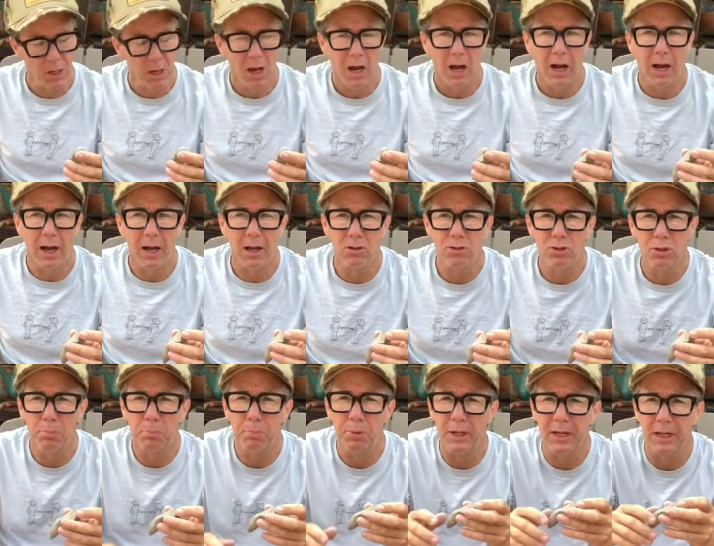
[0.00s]
I also
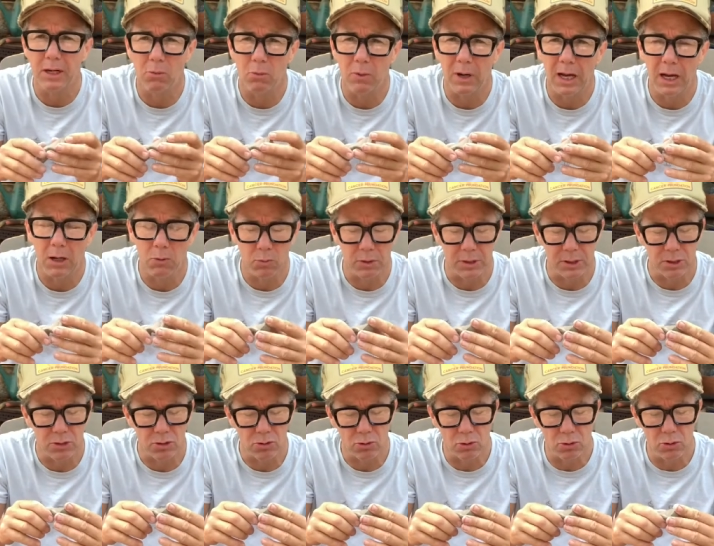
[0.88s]
played around with the
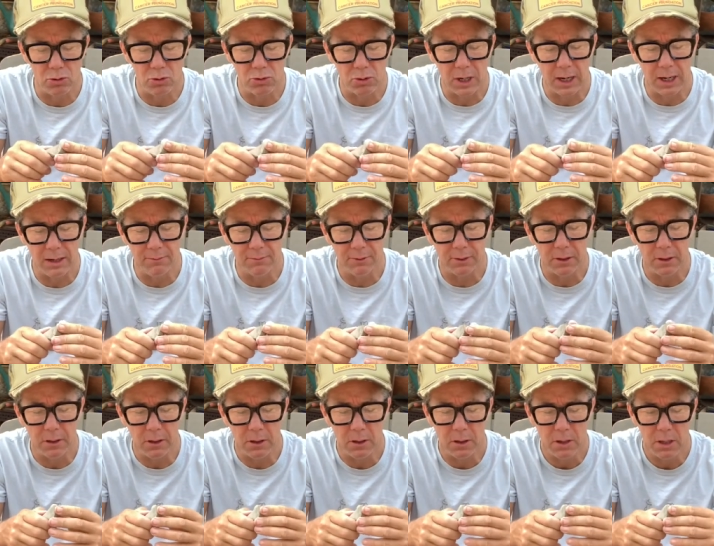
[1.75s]

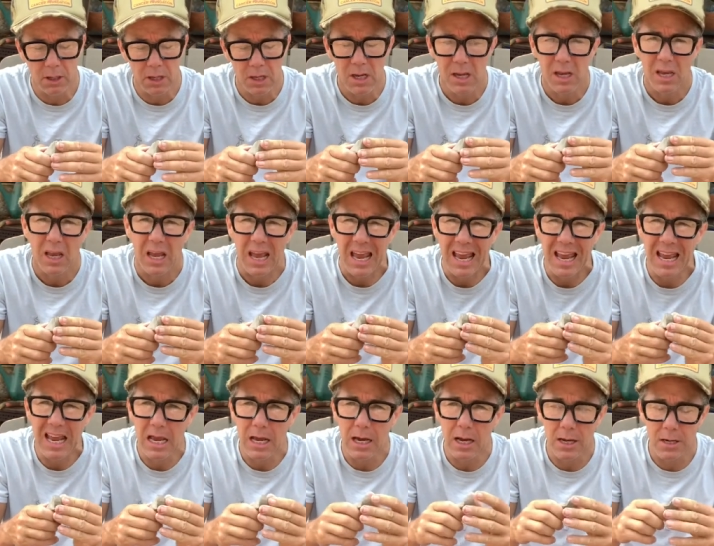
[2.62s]
screwdriver,
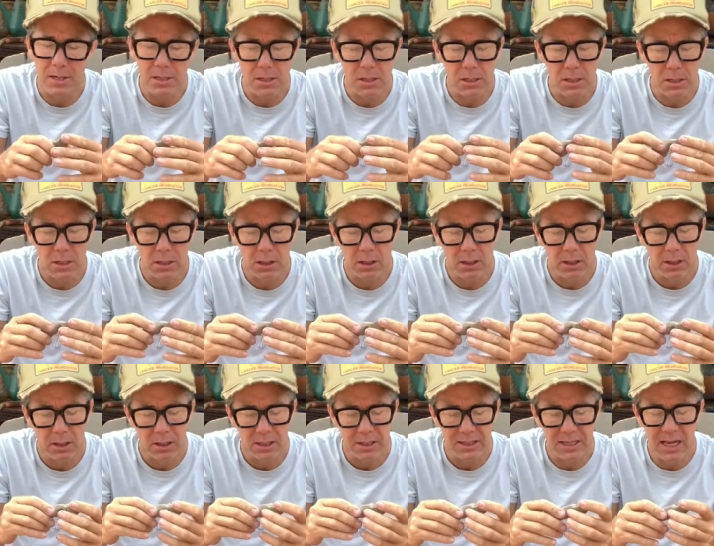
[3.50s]
and
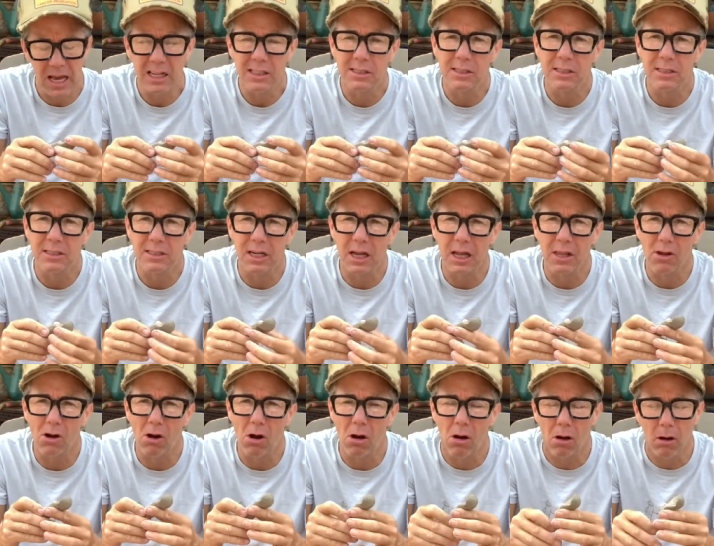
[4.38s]
yes, it's
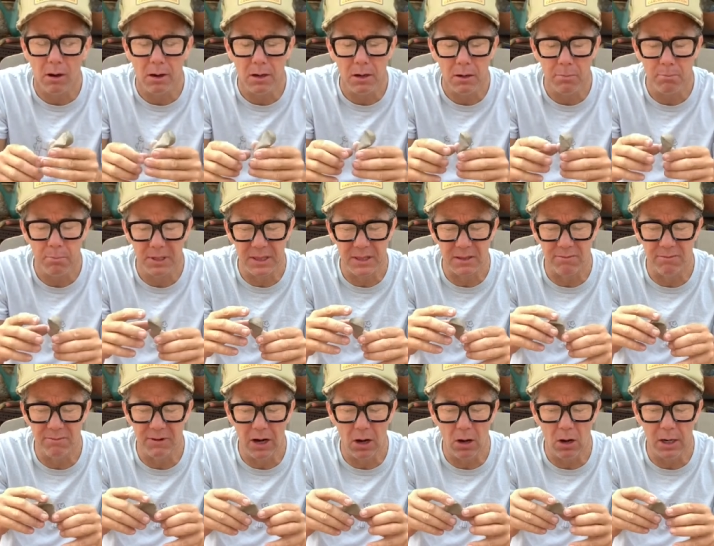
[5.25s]
leather hard, but the
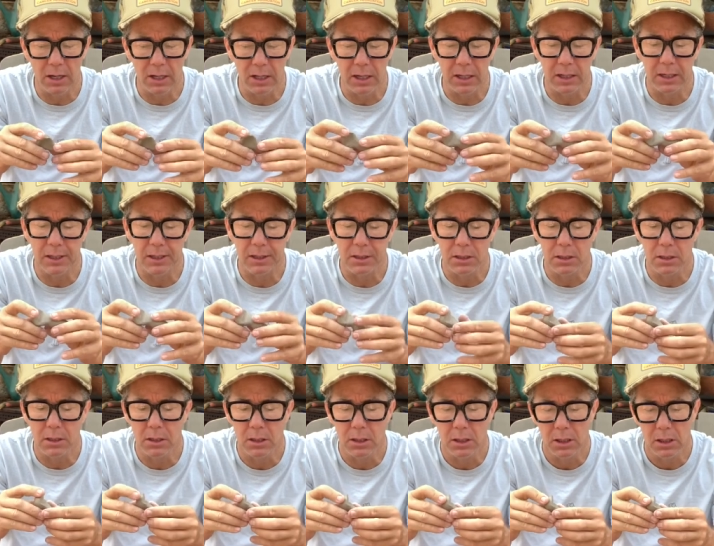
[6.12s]
very end,
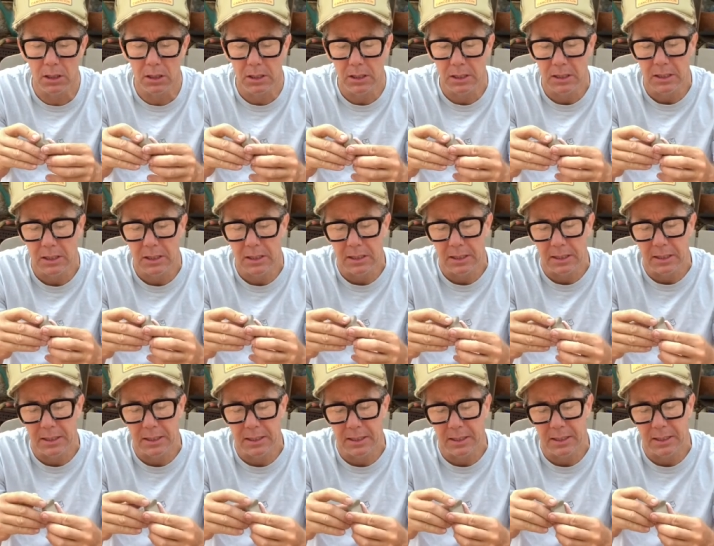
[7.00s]

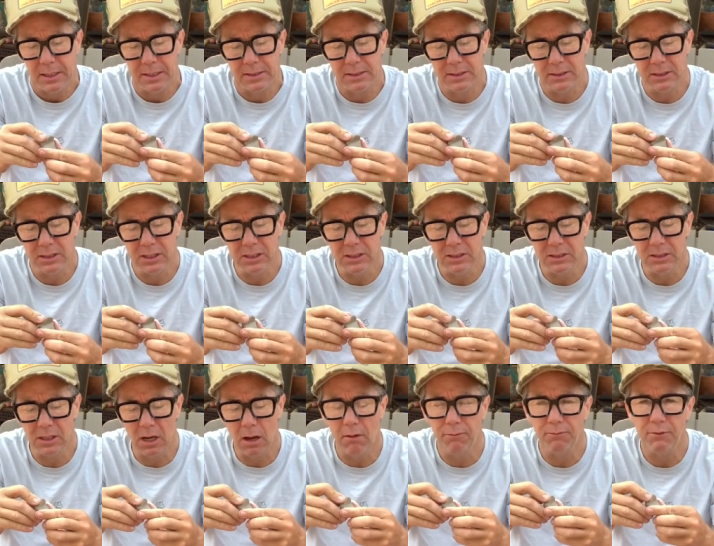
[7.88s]
it's just
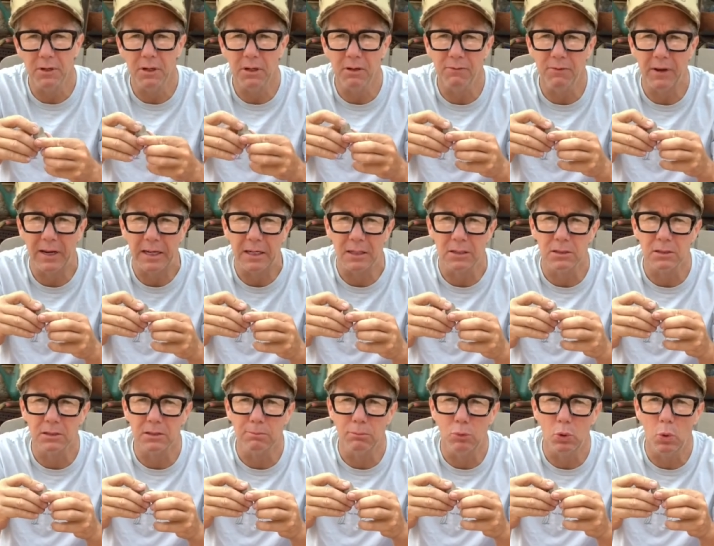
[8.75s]
soft enough I can
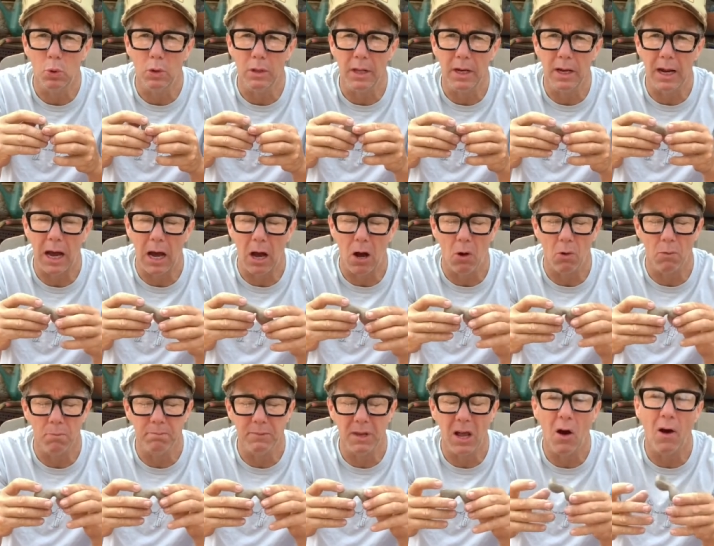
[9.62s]
smooth it out.
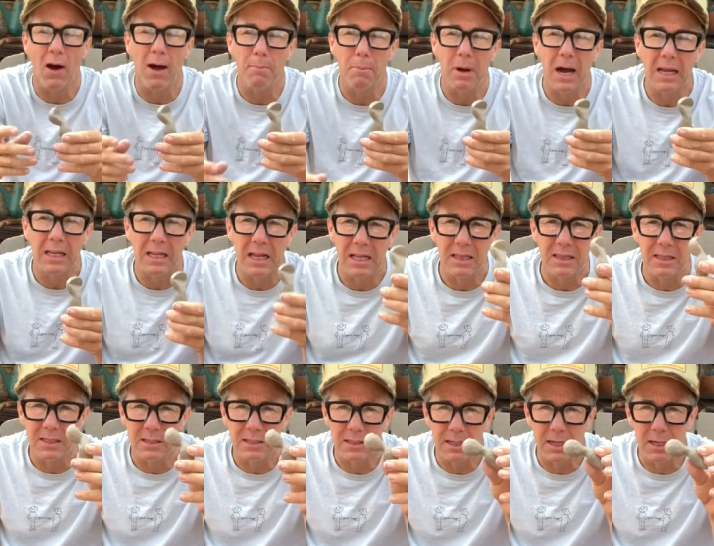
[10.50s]
Now I might let
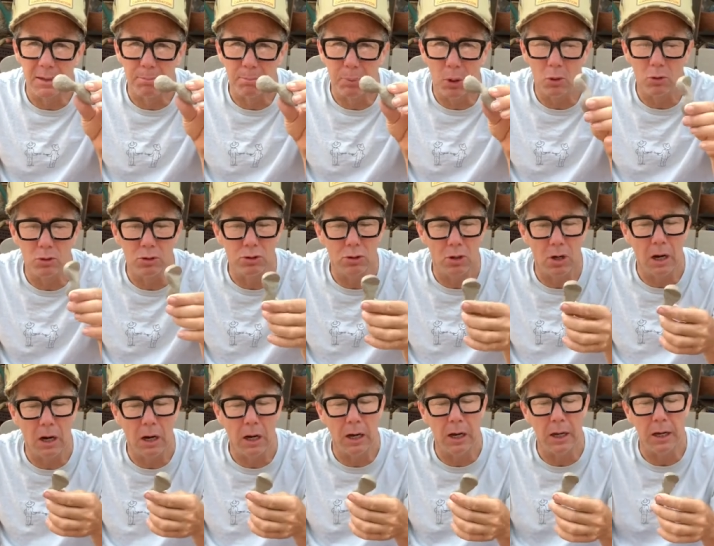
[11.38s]
this get bone
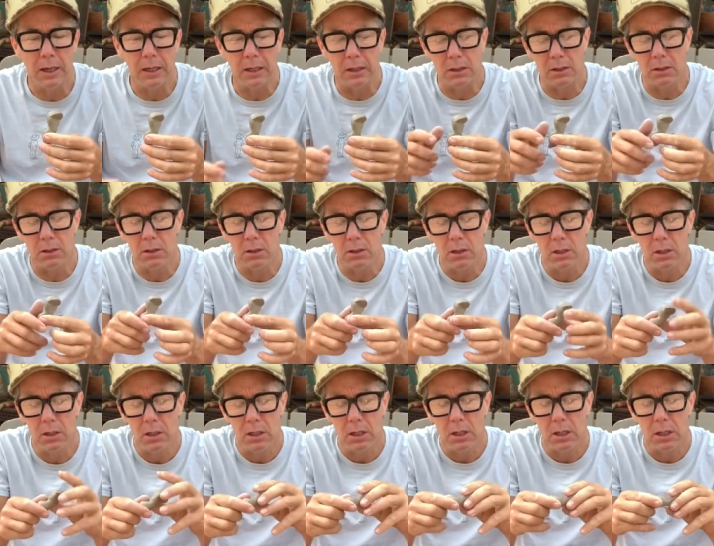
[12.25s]
dry
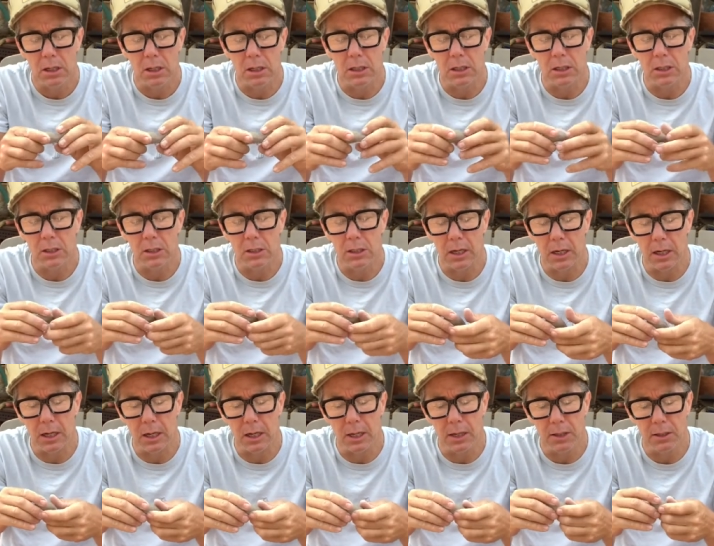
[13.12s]
and
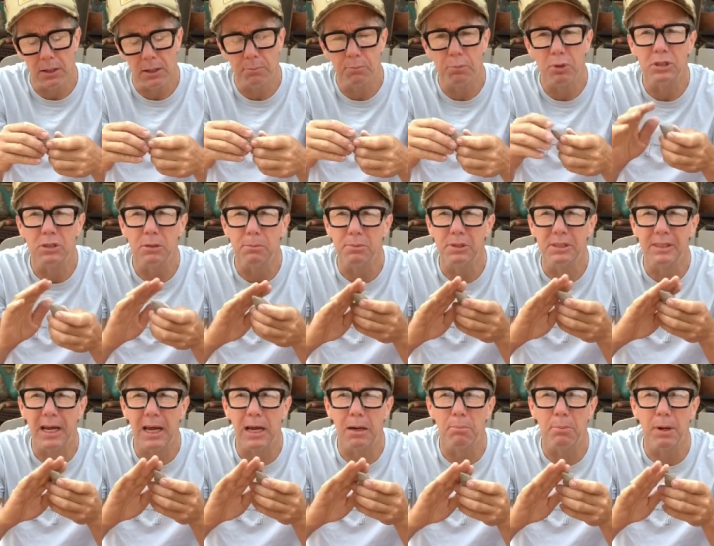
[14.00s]
put some
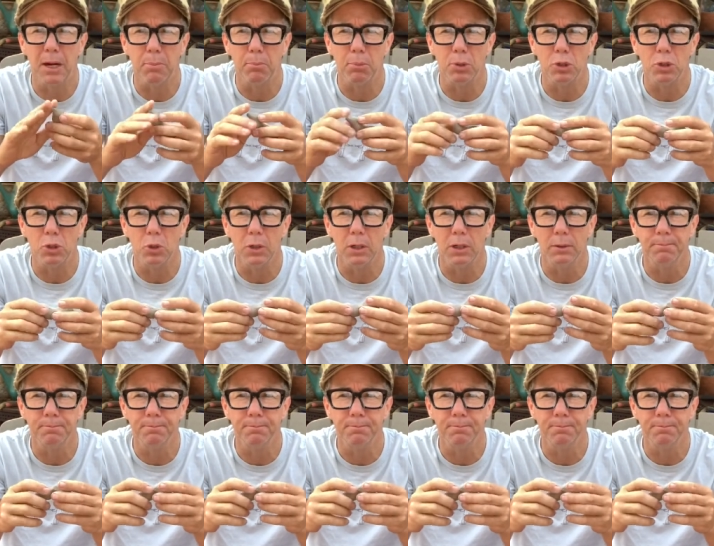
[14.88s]
sandpaper to it.